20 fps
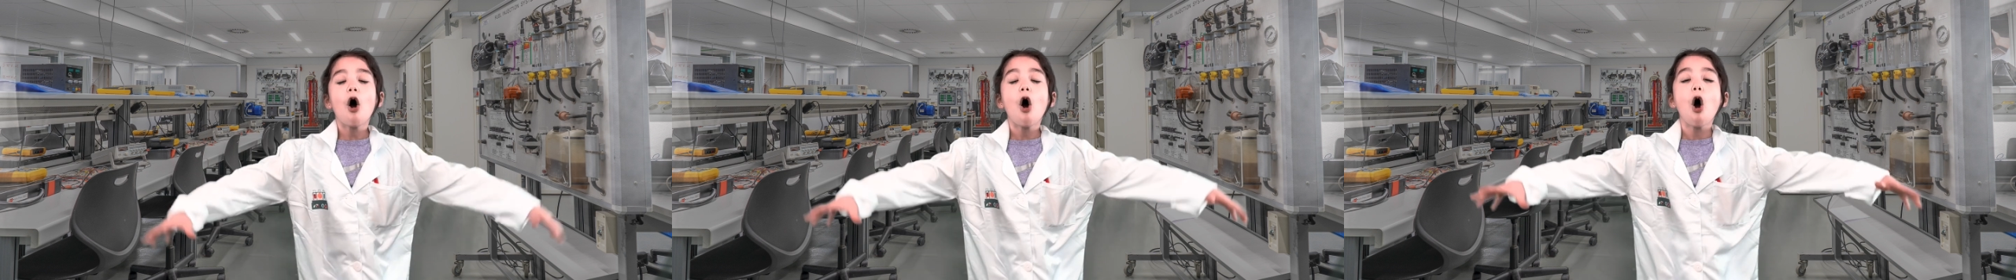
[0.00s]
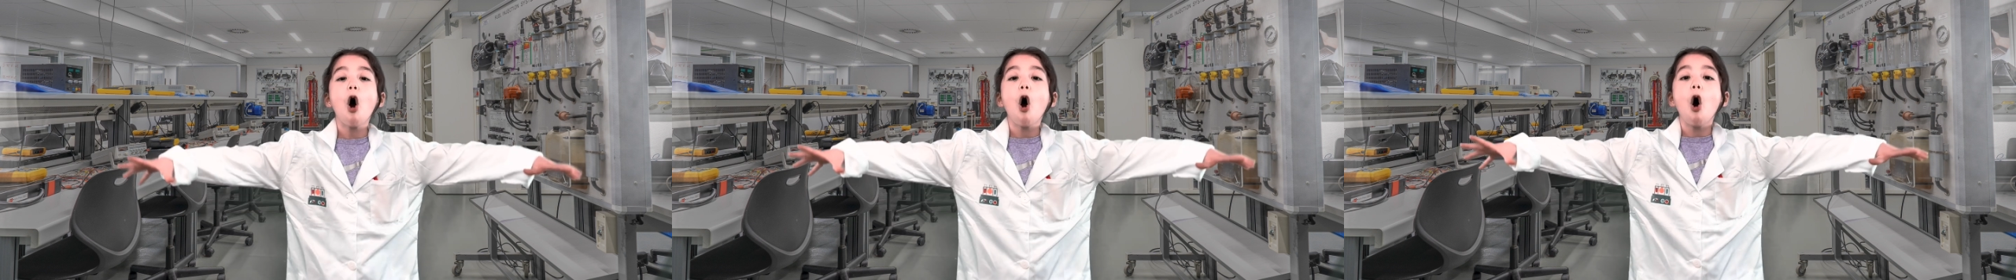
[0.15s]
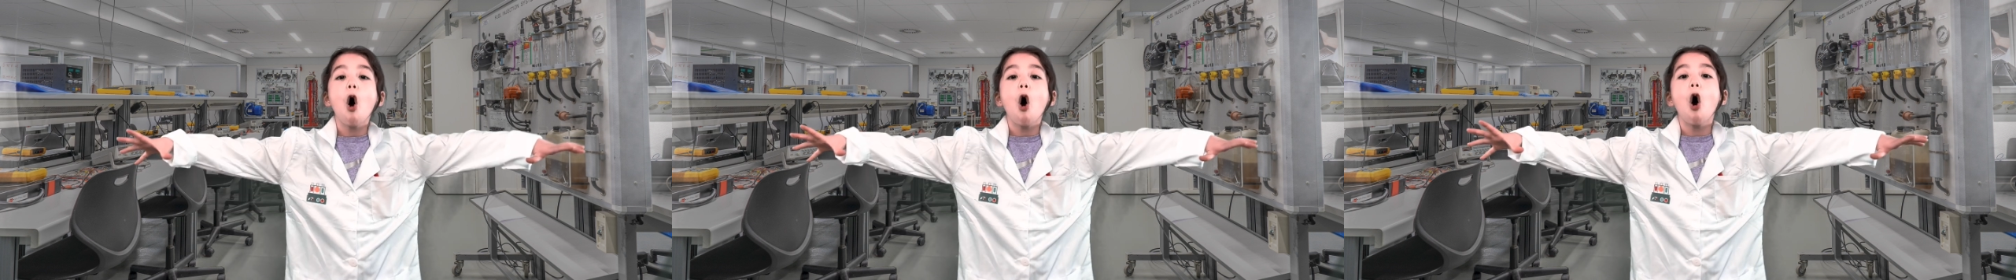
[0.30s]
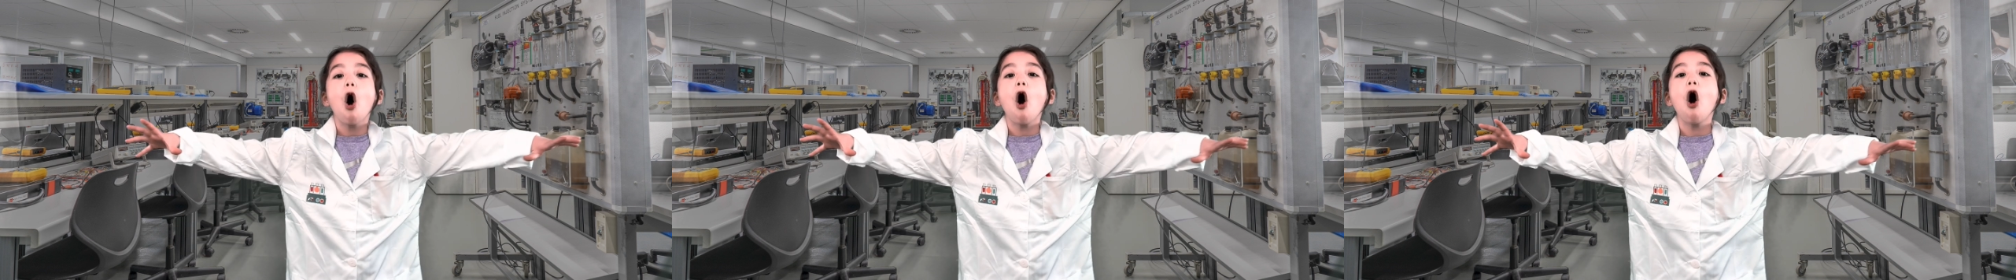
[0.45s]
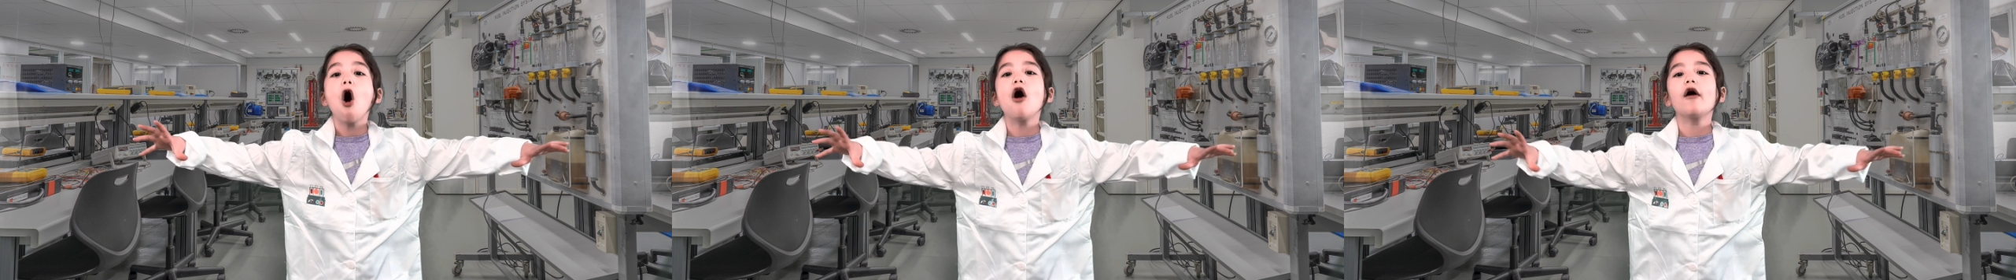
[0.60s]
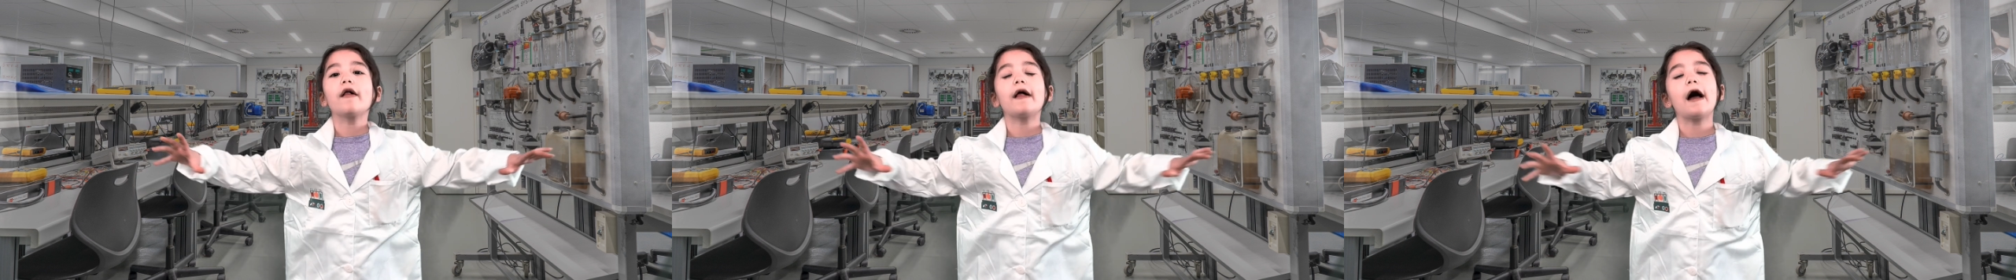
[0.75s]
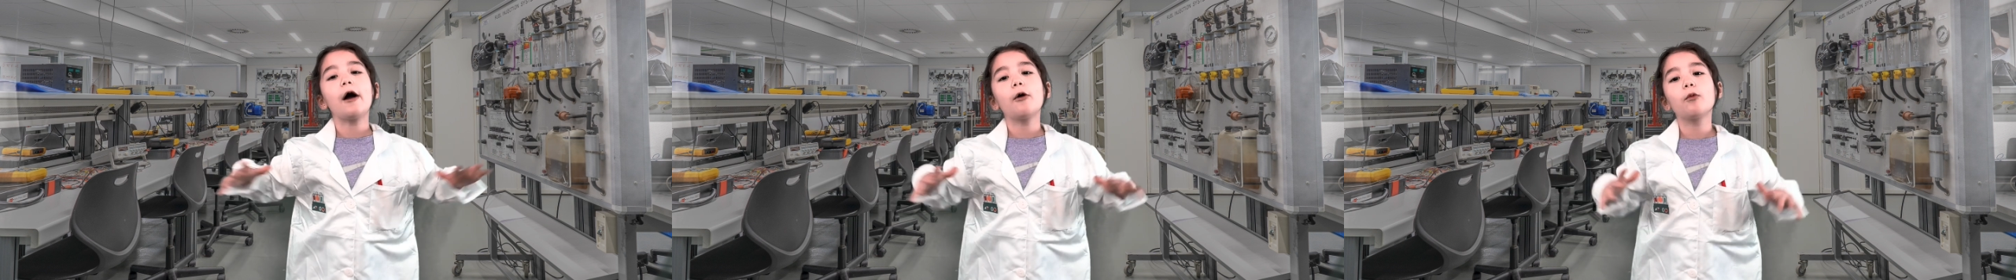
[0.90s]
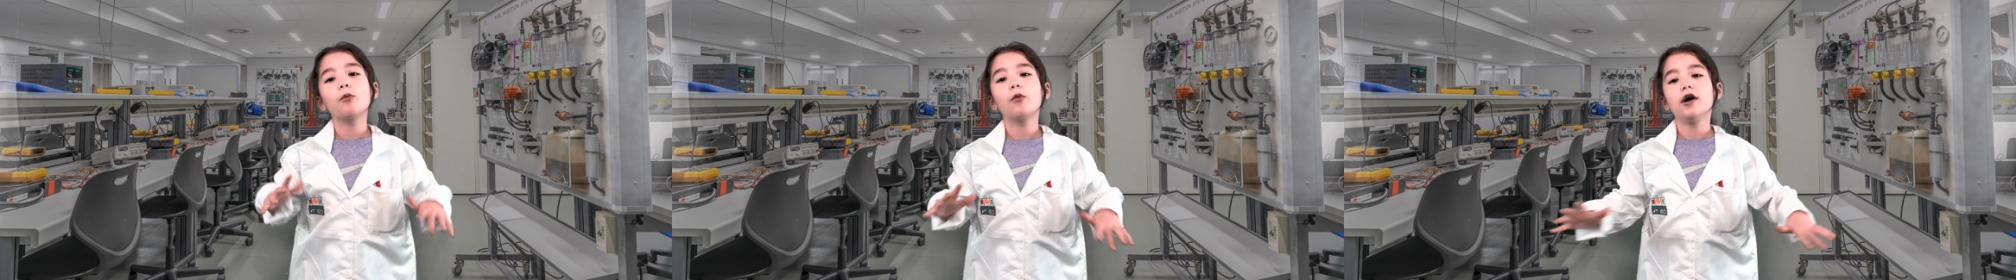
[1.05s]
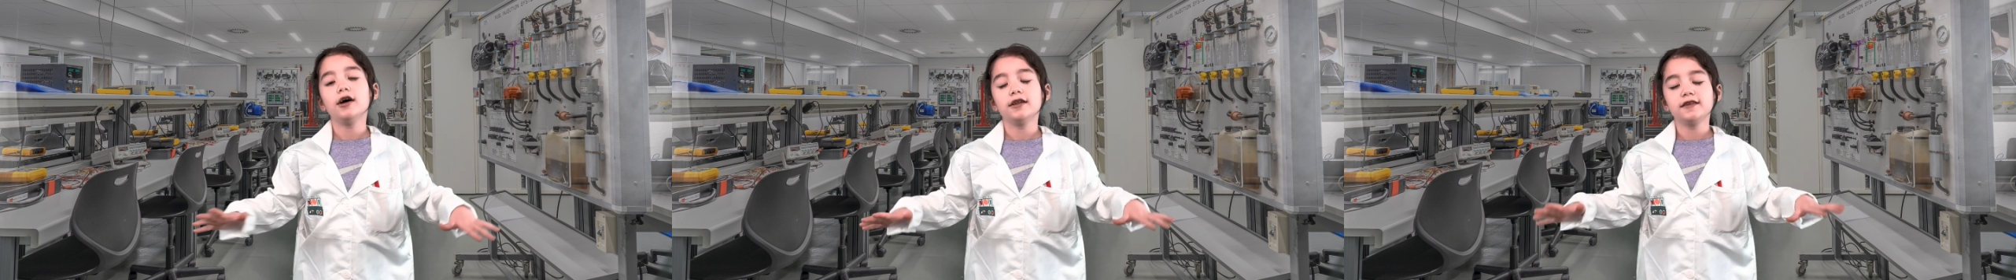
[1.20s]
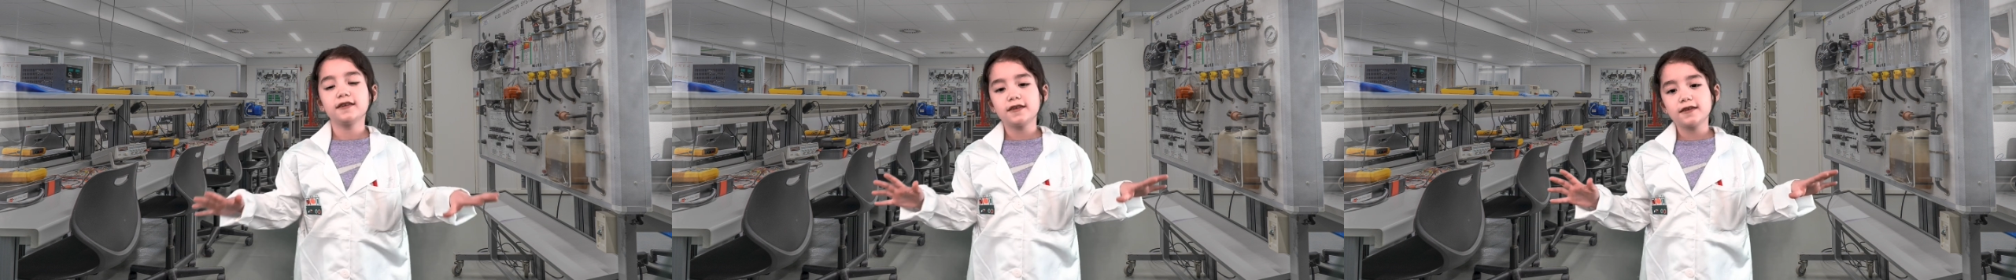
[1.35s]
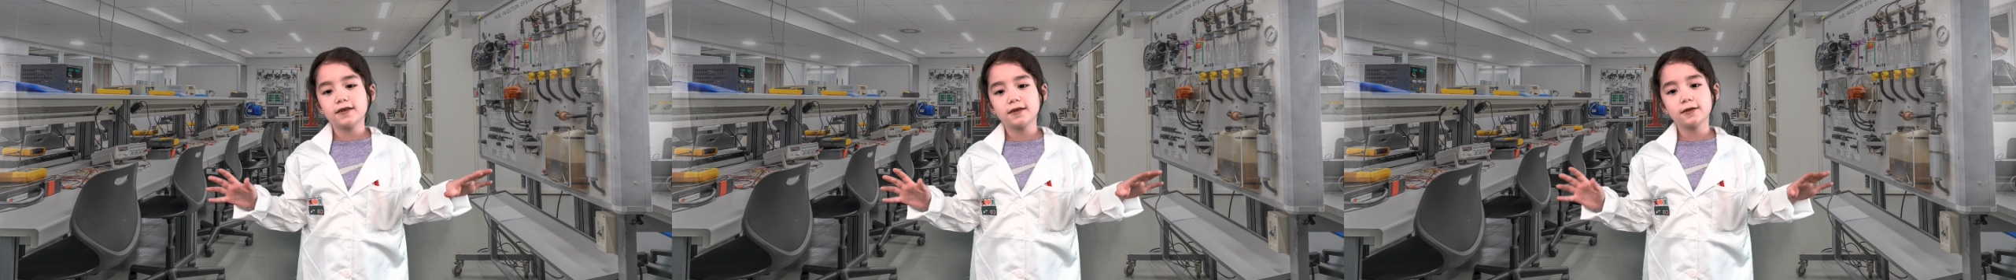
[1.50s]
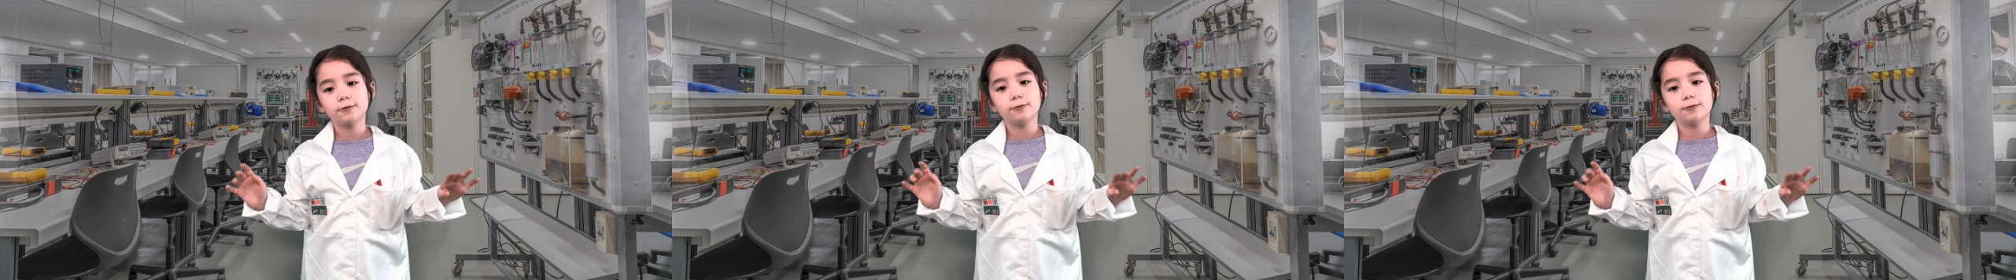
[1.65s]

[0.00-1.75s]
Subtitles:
all at once